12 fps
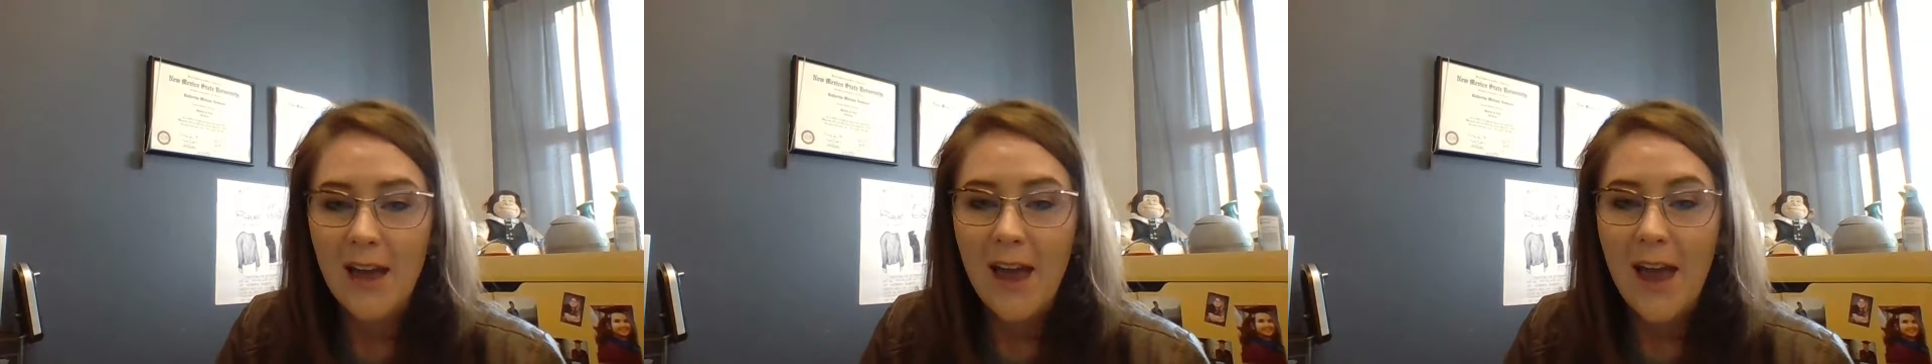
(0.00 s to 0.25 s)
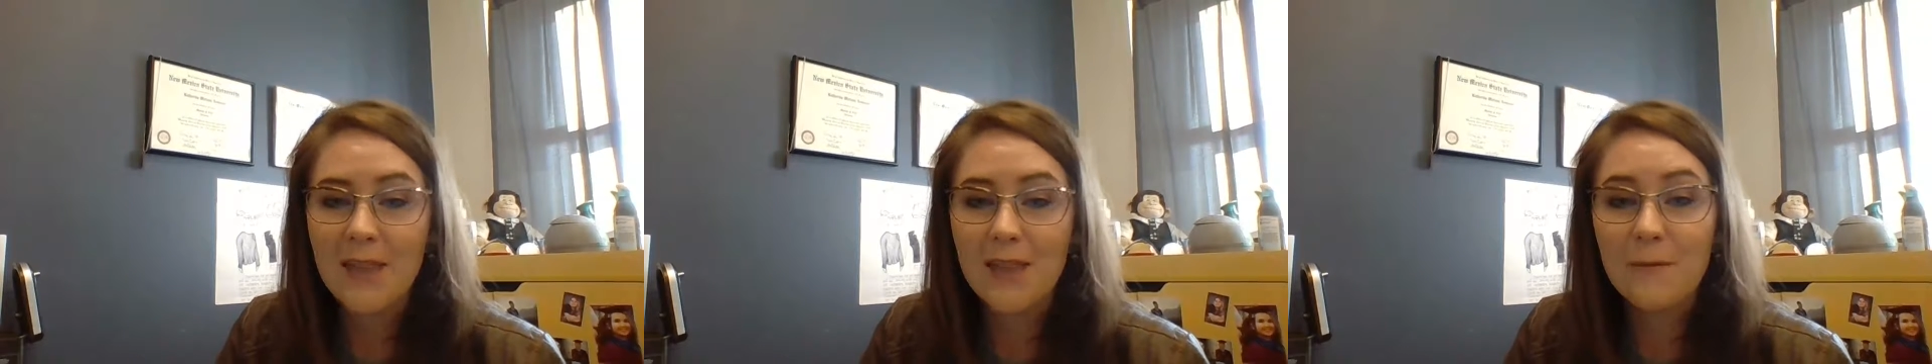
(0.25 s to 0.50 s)

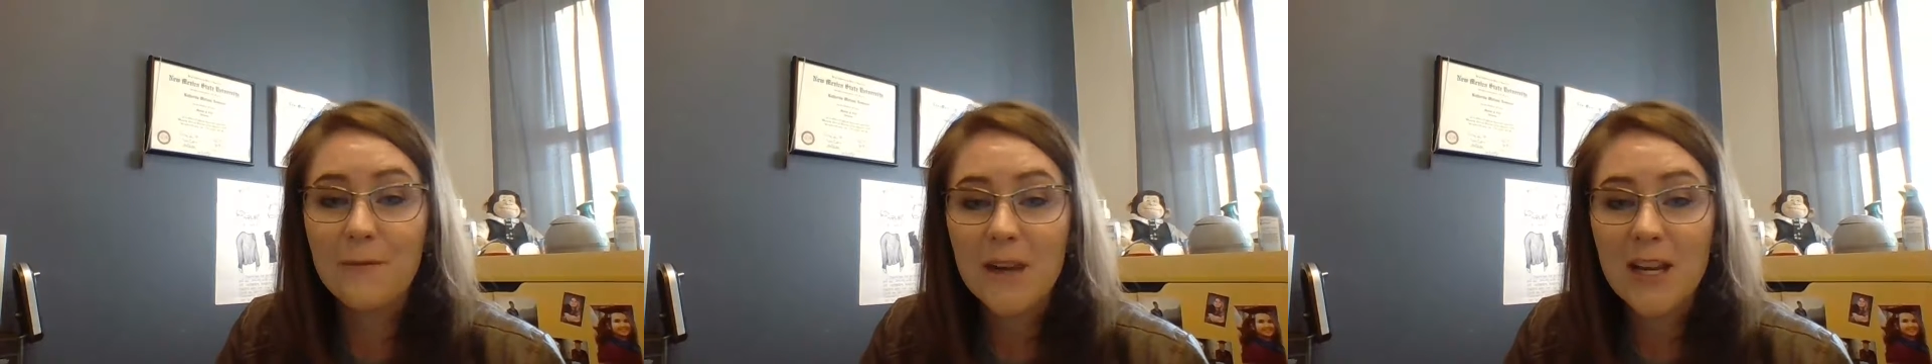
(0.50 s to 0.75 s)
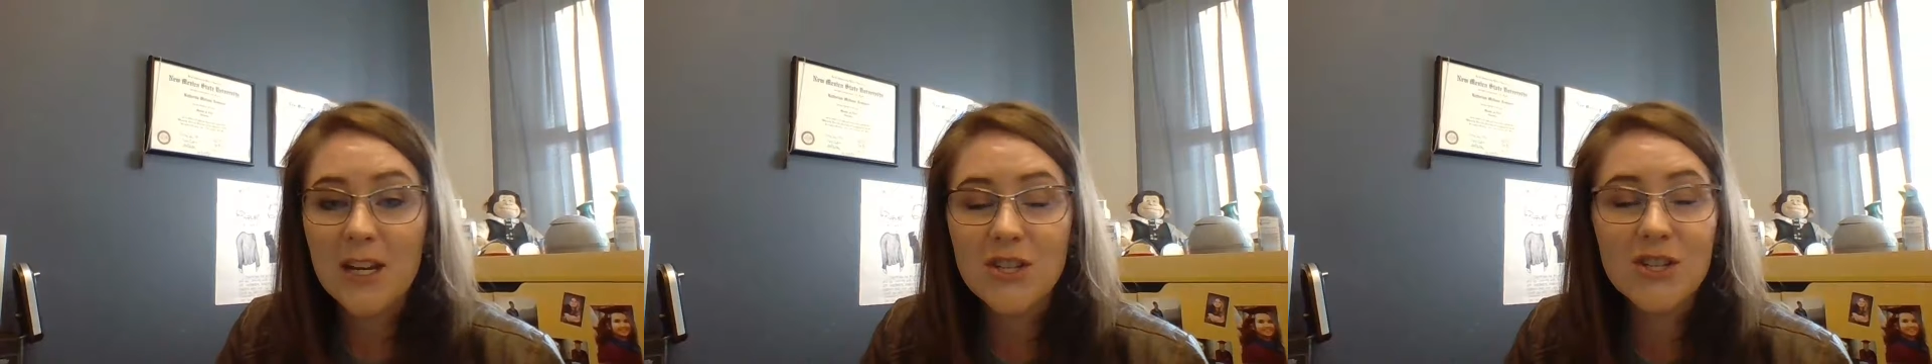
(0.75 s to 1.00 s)
and the
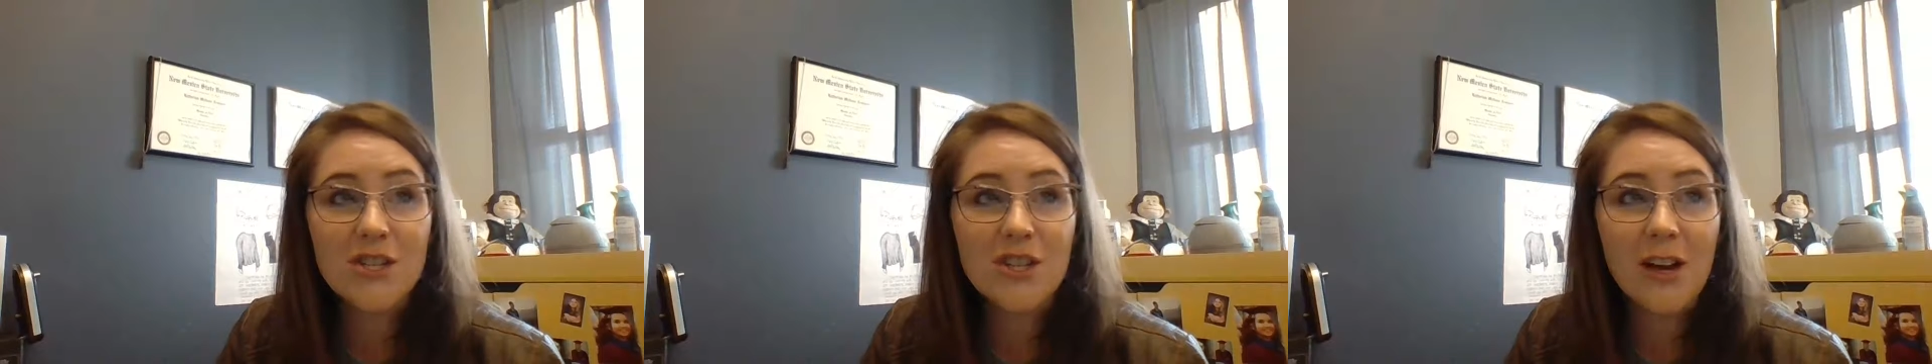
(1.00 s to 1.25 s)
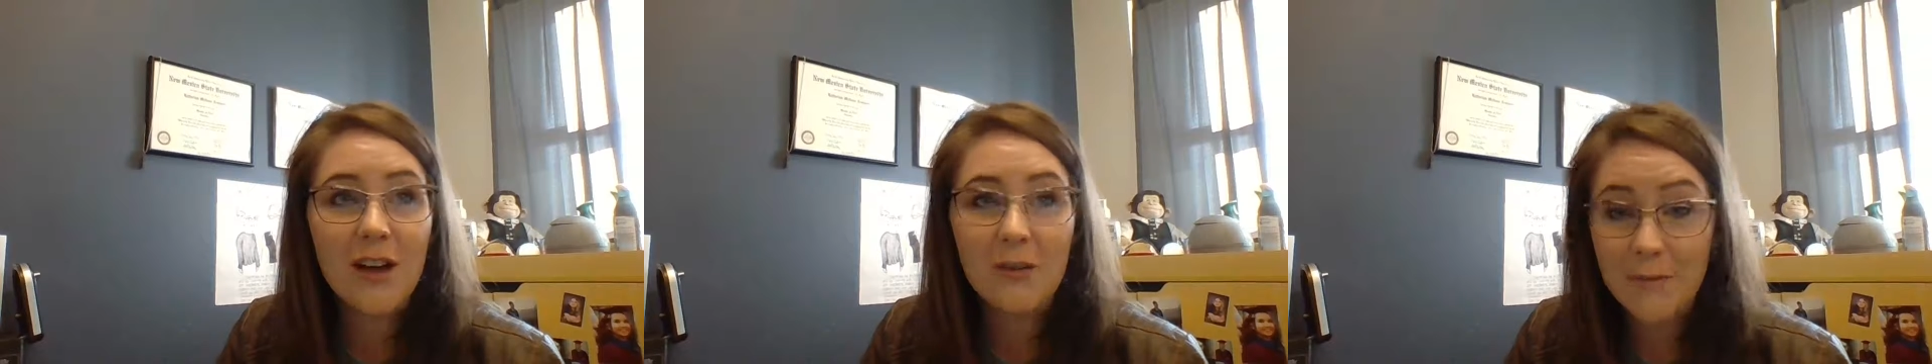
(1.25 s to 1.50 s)

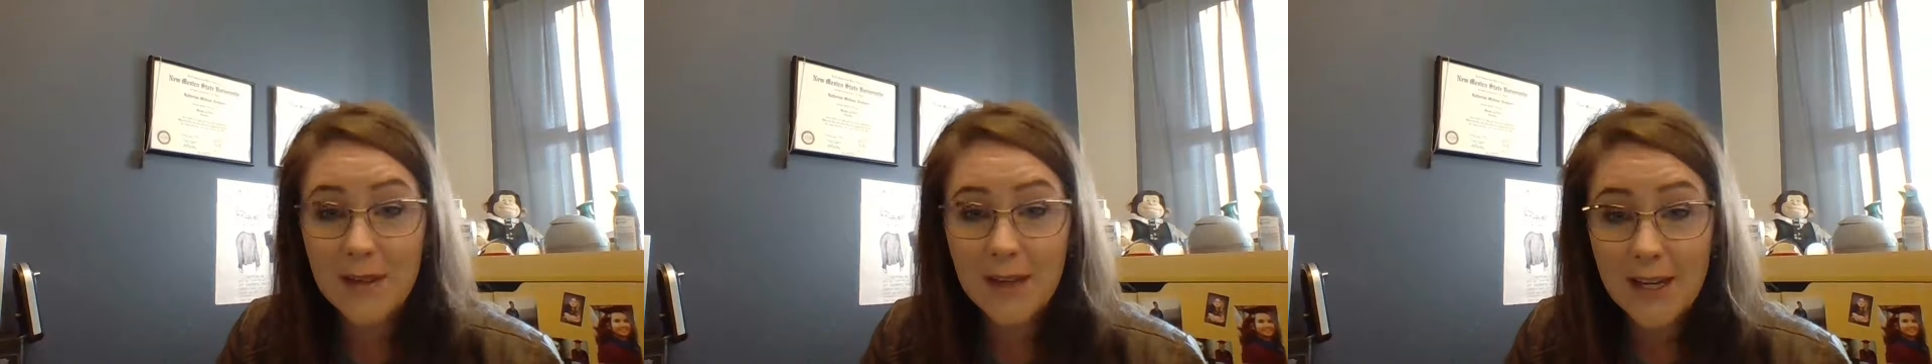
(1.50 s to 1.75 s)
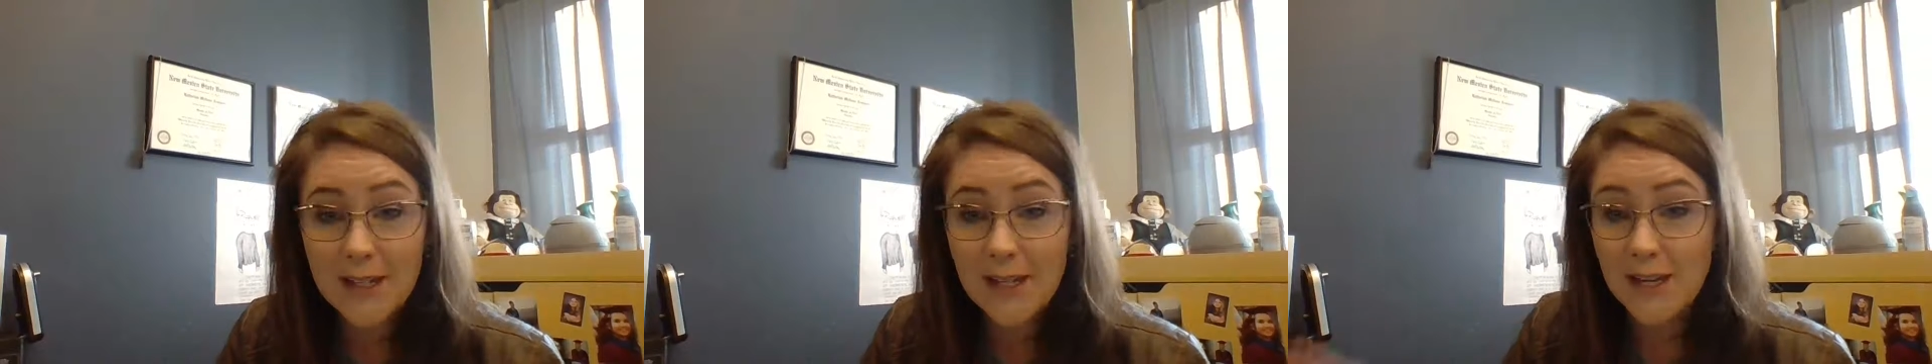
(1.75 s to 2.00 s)

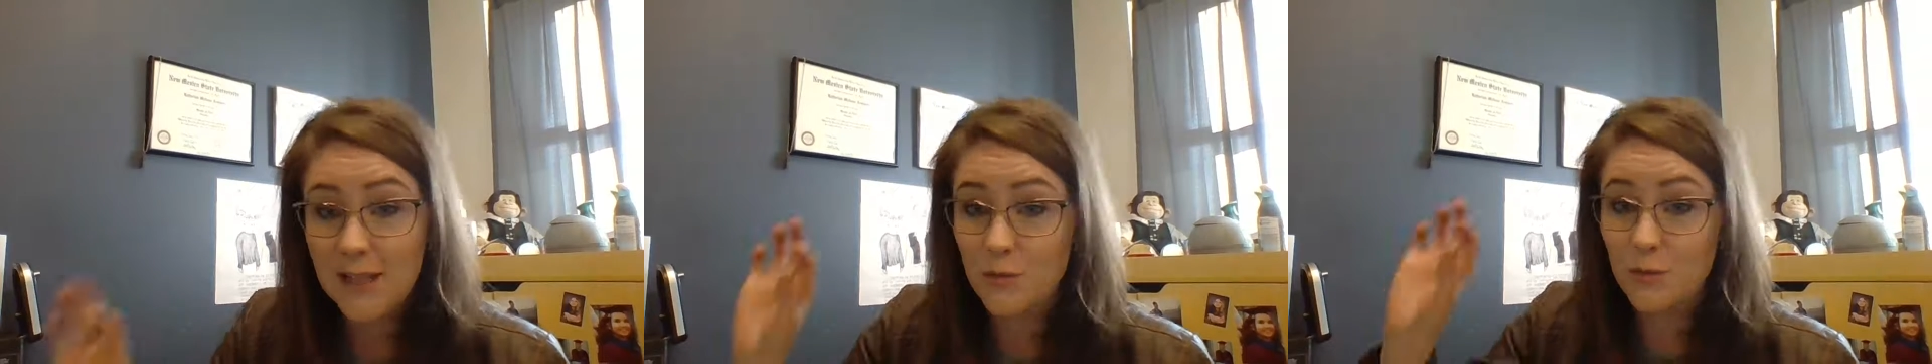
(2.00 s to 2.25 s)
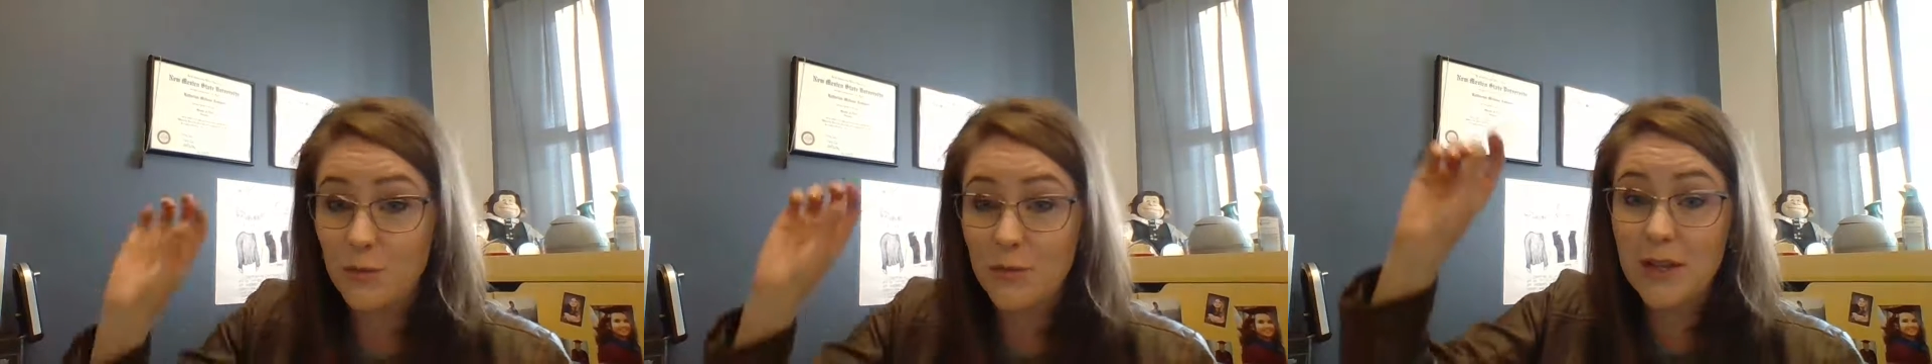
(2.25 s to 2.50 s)
Finland is
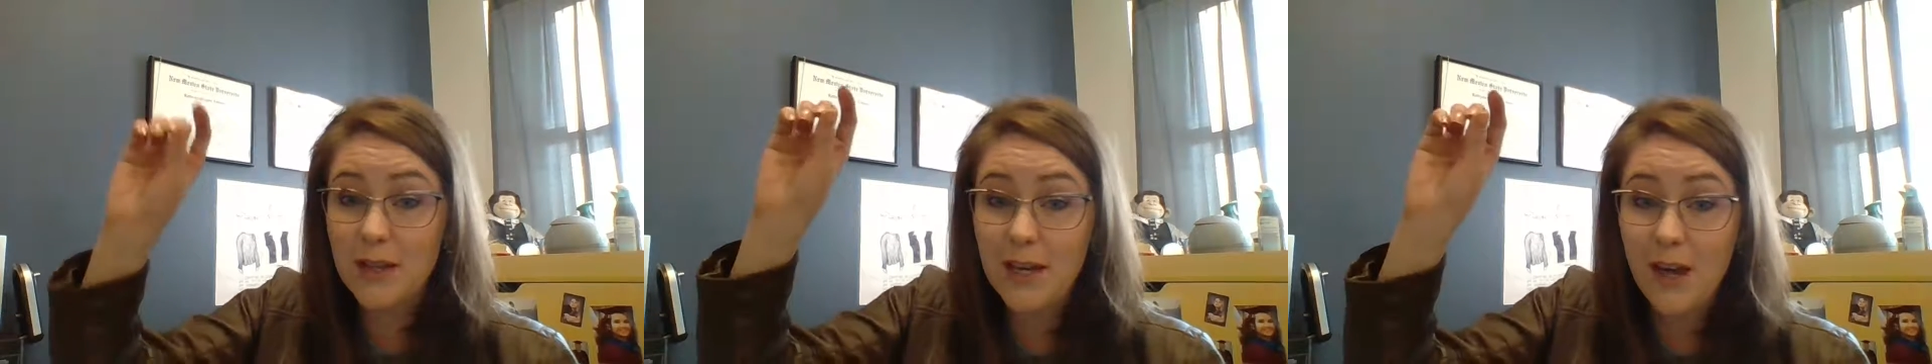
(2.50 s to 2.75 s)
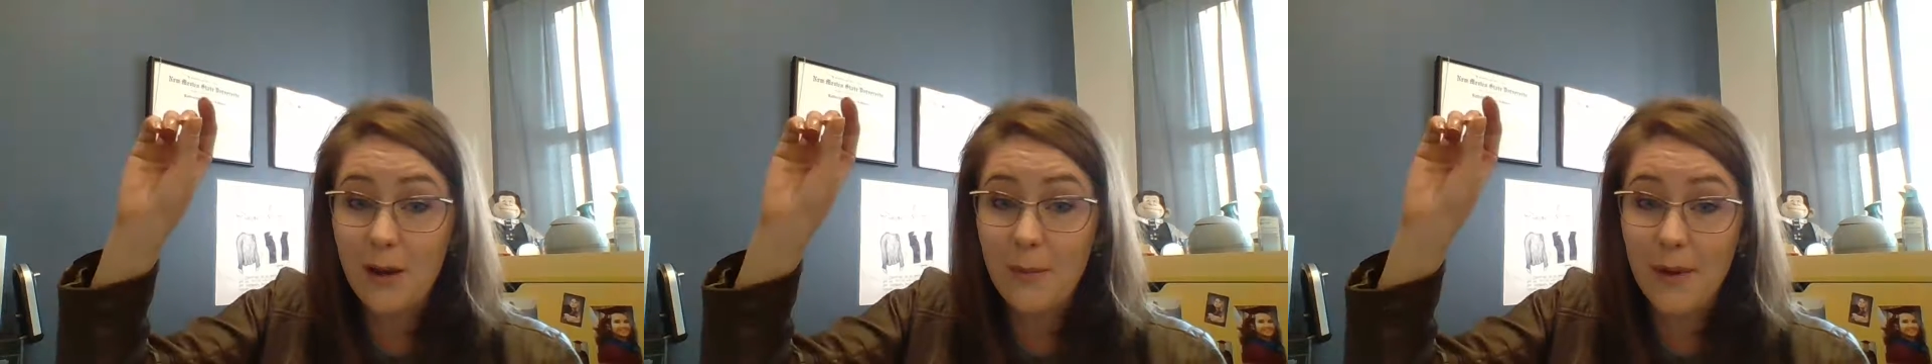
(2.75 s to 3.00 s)
really
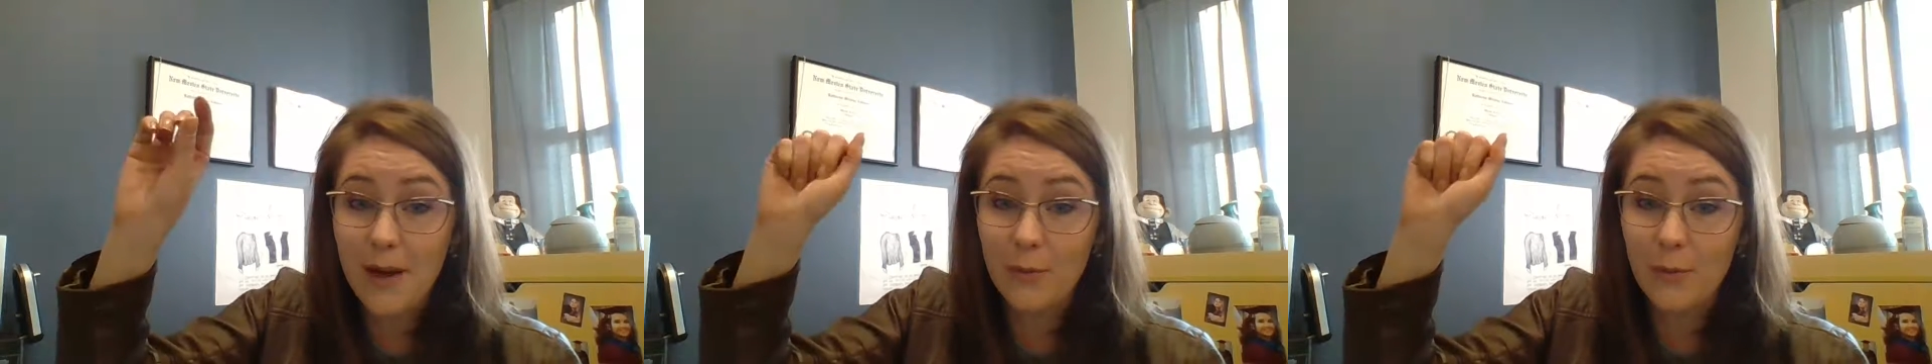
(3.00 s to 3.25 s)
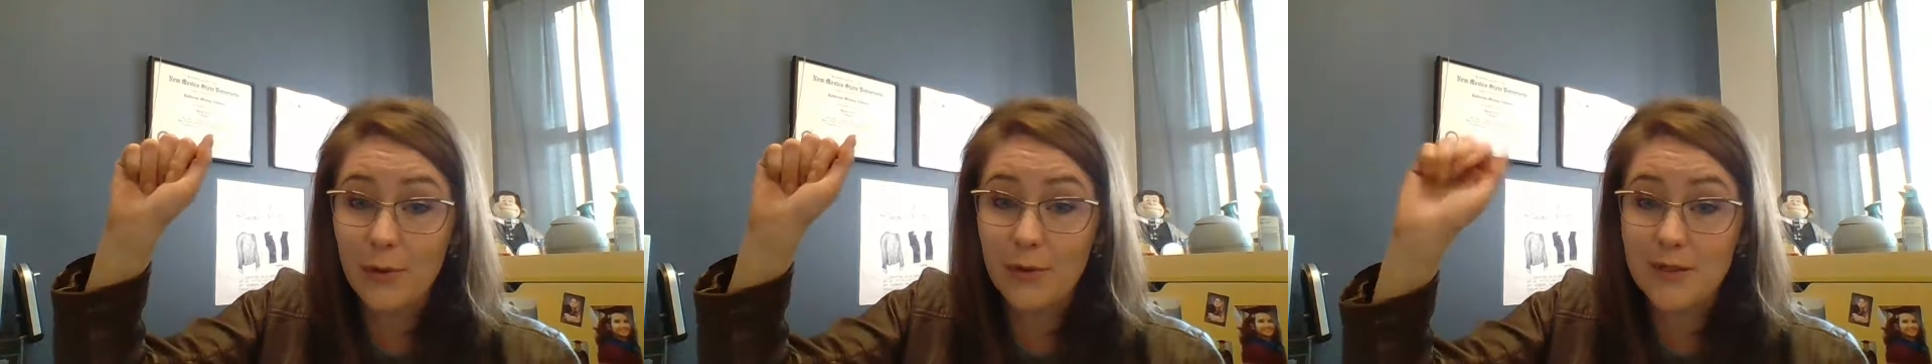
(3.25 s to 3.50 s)
up by the
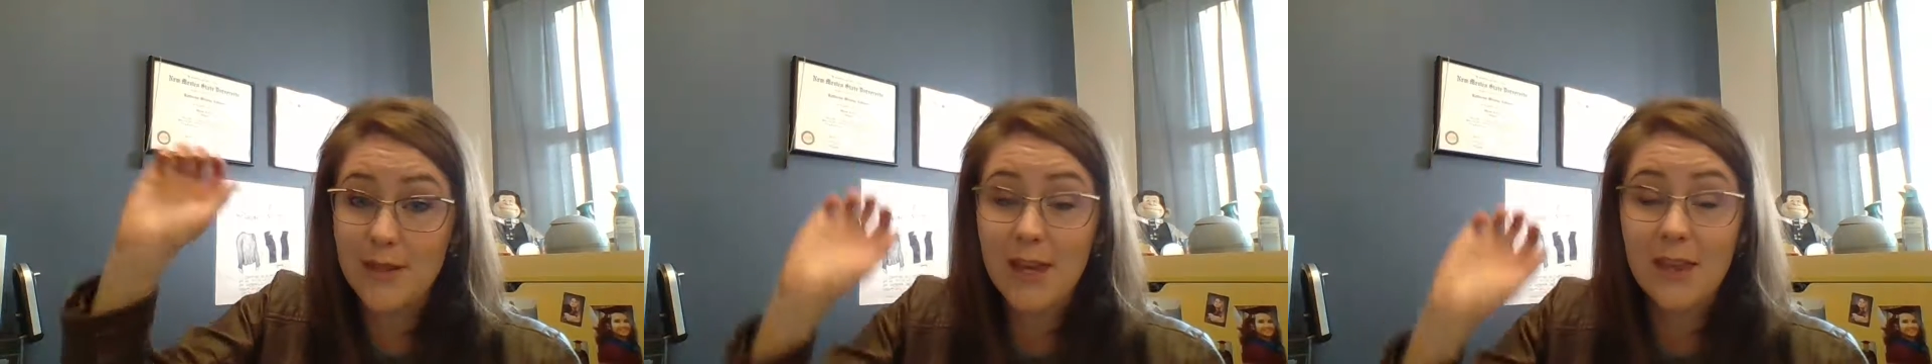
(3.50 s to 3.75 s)
poles.